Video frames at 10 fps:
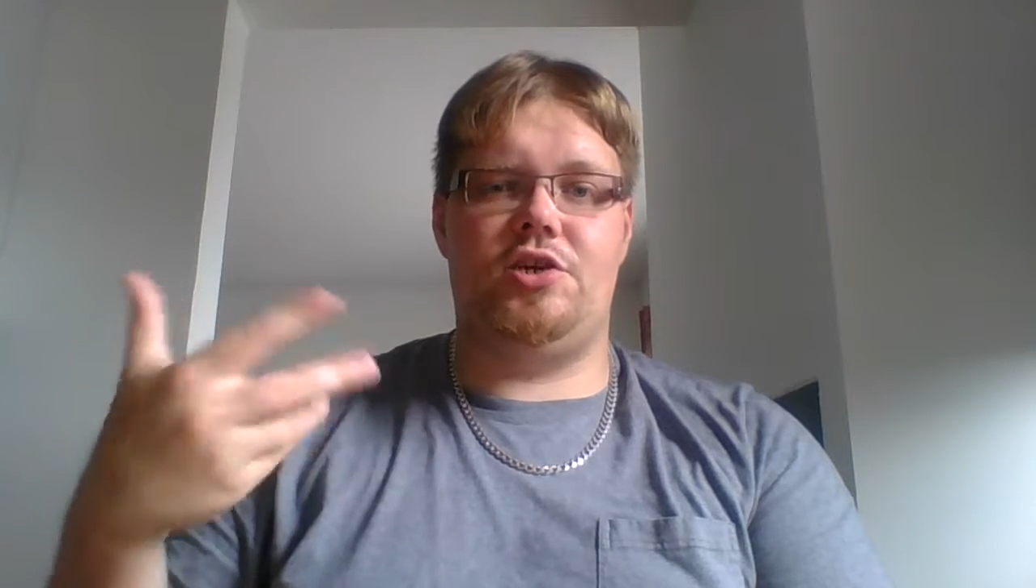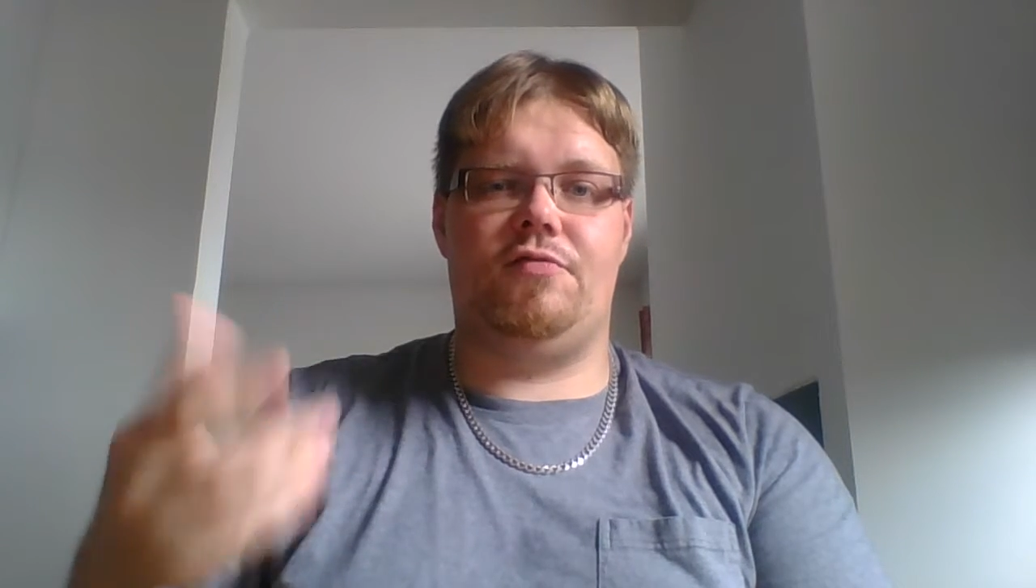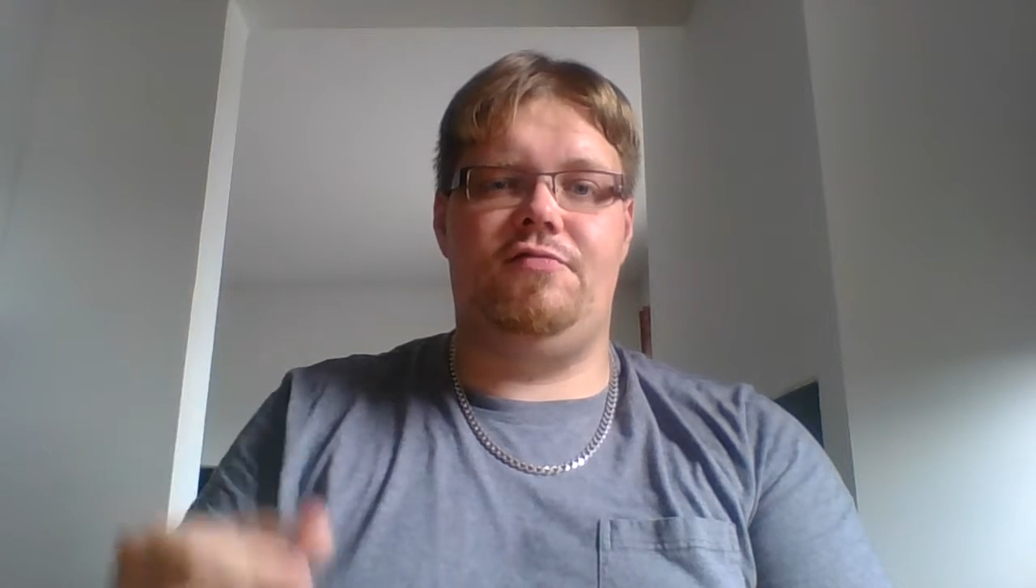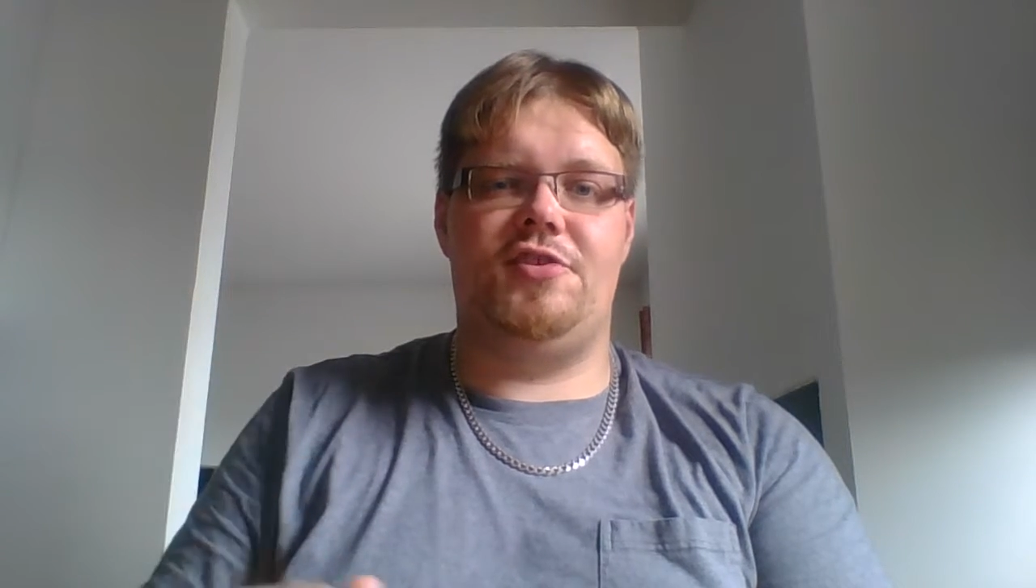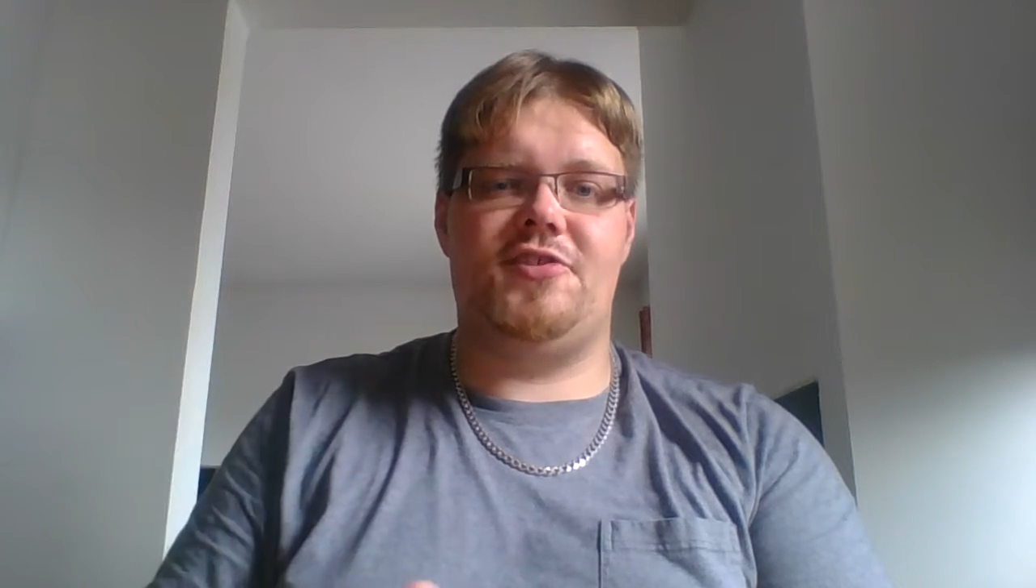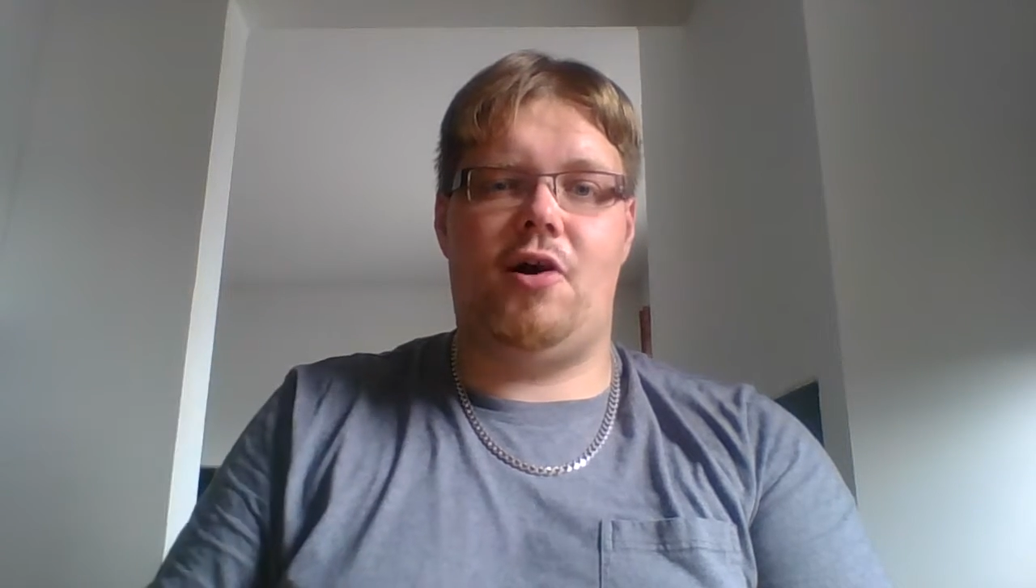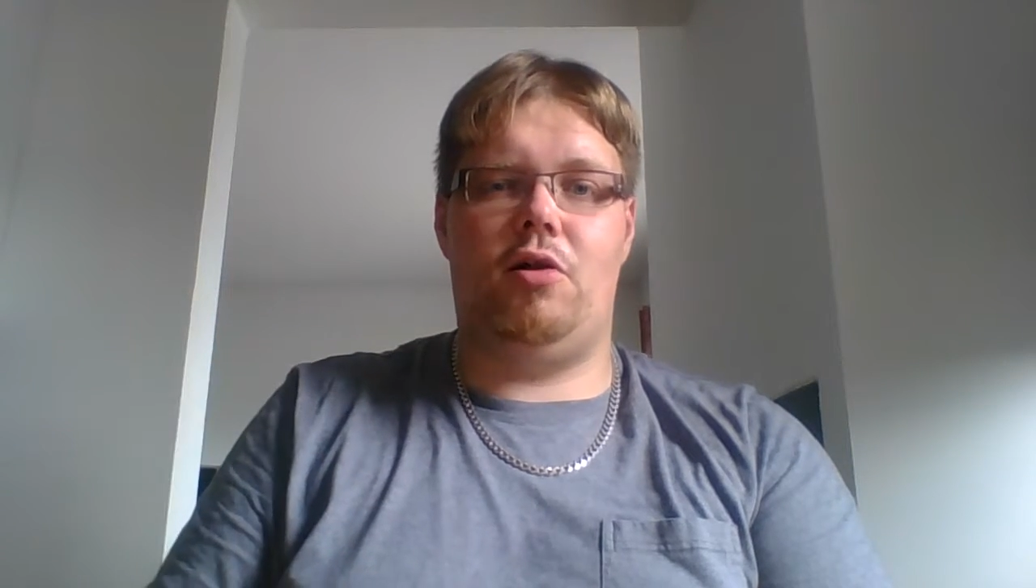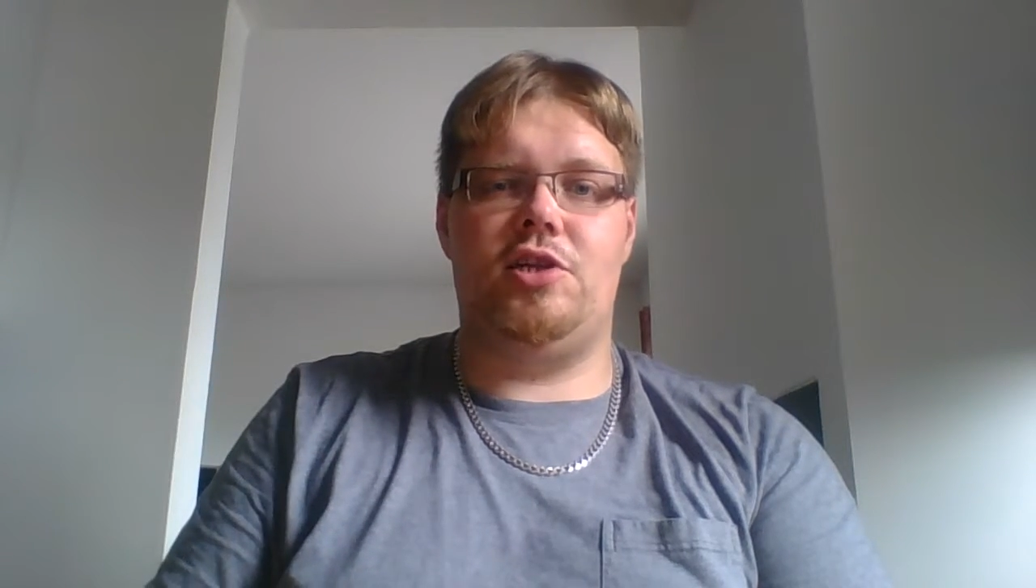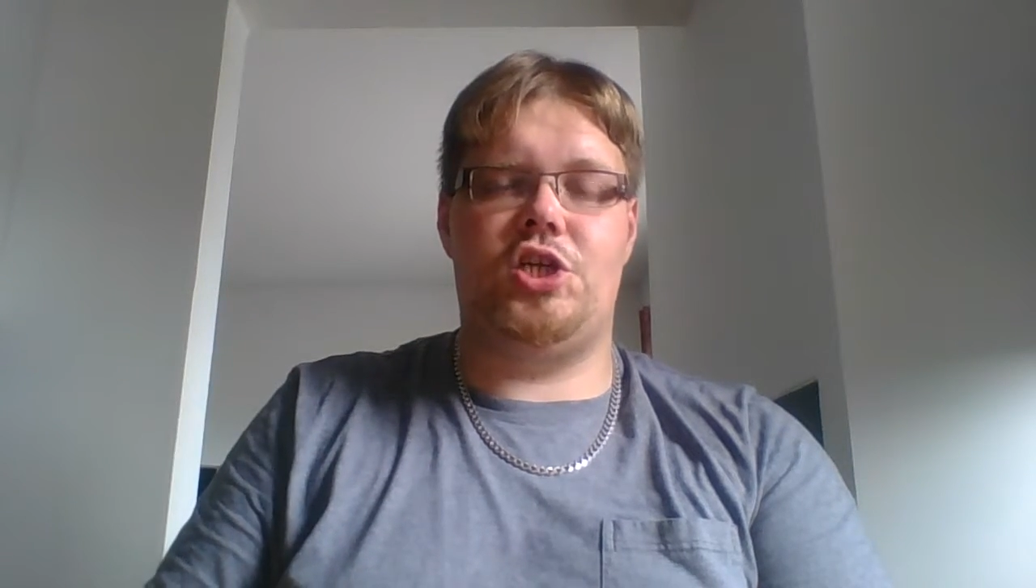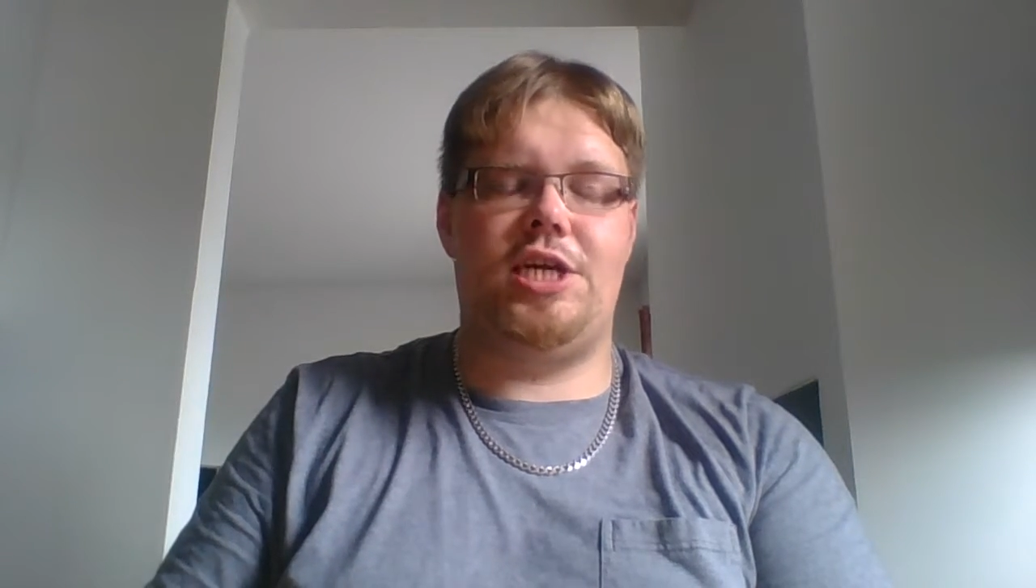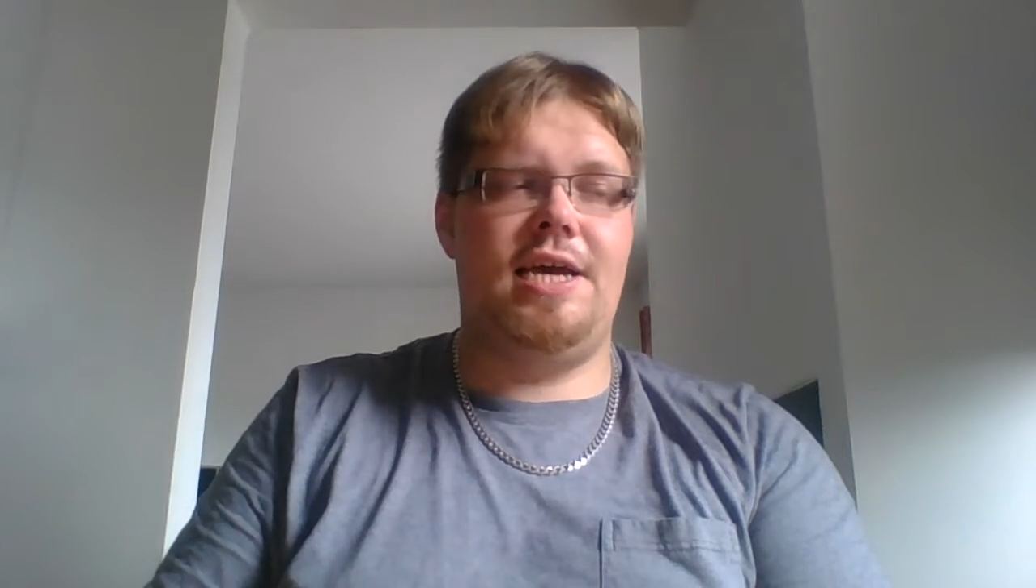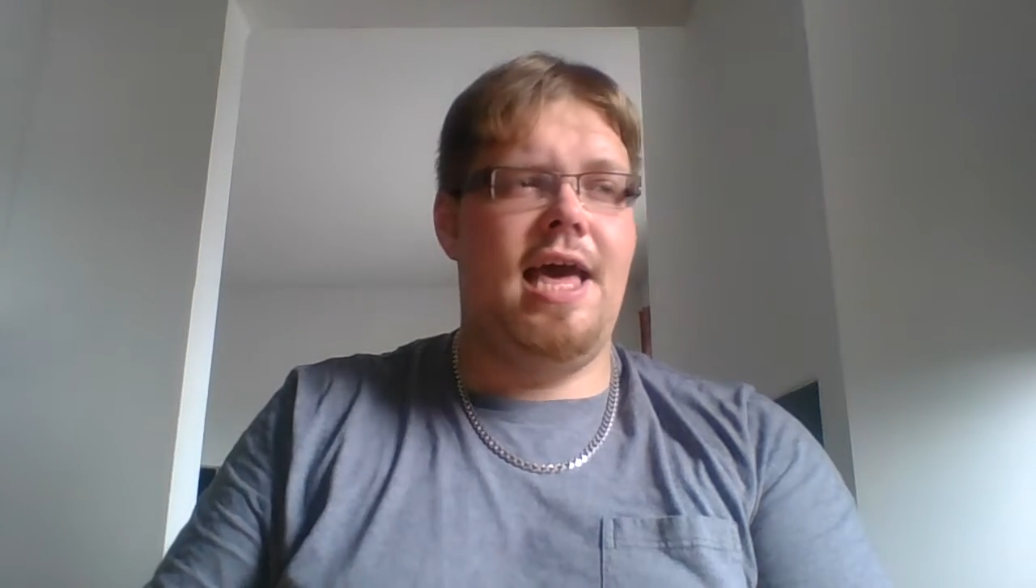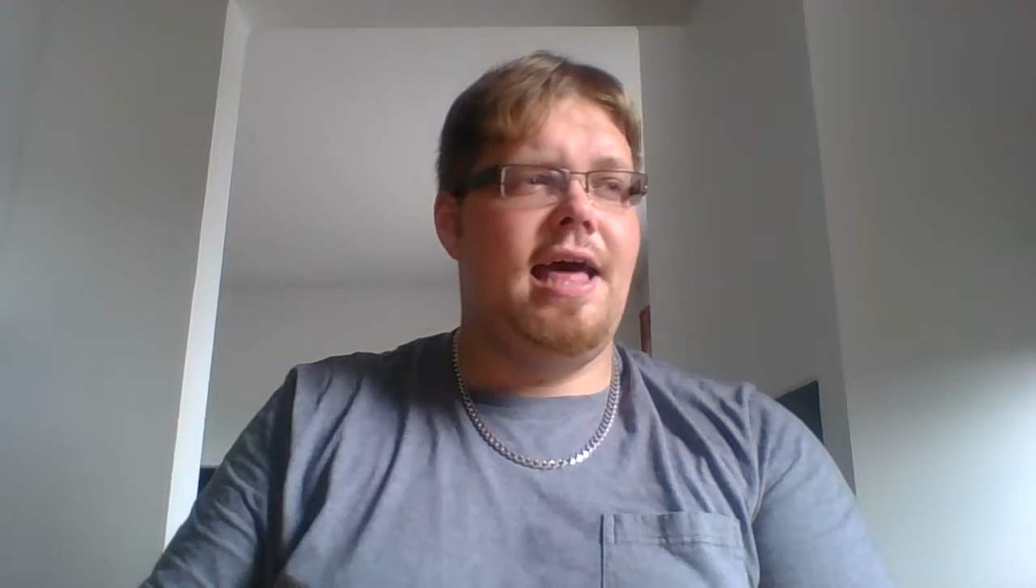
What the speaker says: your physiology.